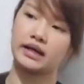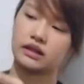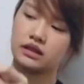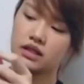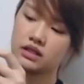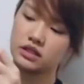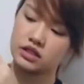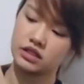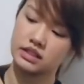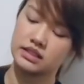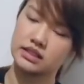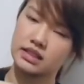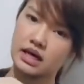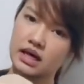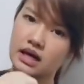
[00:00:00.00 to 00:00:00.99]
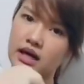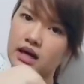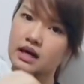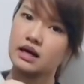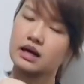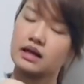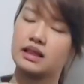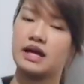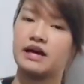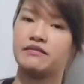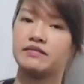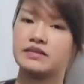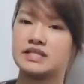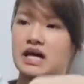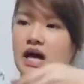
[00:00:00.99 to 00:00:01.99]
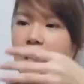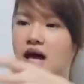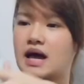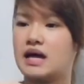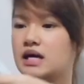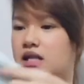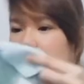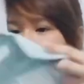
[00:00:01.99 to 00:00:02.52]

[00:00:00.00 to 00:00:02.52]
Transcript: din siya sa left side.